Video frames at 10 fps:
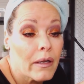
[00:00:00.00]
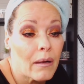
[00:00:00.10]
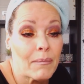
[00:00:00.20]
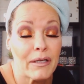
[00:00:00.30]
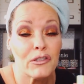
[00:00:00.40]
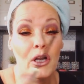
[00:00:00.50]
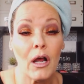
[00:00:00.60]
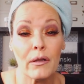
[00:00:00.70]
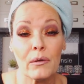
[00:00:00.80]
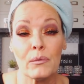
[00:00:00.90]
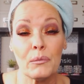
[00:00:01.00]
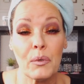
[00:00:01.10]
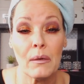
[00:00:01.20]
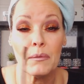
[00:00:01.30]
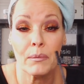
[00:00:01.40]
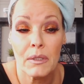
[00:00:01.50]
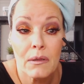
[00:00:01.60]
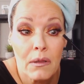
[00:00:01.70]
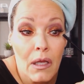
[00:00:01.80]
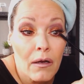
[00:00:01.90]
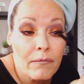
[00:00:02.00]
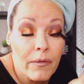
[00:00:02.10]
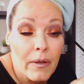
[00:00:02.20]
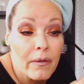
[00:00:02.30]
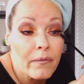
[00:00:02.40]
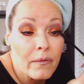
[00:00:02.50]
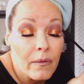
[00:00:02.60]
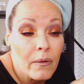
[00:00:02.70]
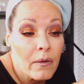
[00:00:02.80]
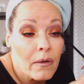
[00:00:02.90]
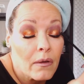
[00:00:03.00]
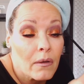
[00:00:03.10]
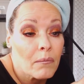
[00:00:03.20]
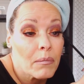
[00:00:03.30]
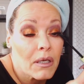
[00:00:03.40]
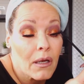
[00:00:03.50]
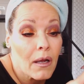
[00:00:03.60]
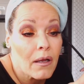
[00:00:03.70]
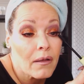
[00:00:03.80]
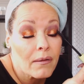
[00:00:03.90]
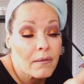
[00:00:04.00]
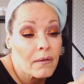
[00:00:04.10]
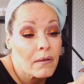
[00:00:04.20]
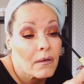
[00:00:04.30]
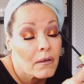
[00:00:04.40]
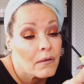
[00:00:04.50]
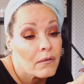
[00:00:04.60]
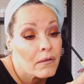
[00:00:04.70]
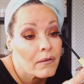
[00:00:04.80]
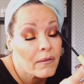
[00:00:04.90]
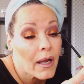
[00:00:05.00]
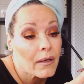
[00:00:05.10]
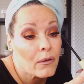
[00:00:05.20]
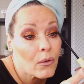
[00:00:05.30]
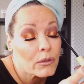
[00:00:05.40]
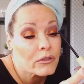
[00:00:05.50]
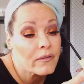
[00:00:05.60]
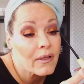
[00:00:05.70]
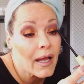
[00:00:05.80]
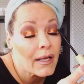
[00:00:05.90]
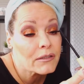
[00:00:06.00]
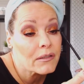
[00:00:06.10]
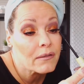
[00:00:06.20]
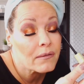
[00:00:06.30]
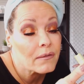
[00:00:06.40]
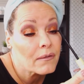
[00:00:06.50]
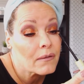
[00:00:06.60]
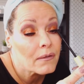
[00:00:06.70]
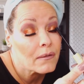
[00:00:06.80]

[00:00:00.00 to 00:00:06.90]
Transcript: Now my daughter will probably love this because she's got gorgeous lashes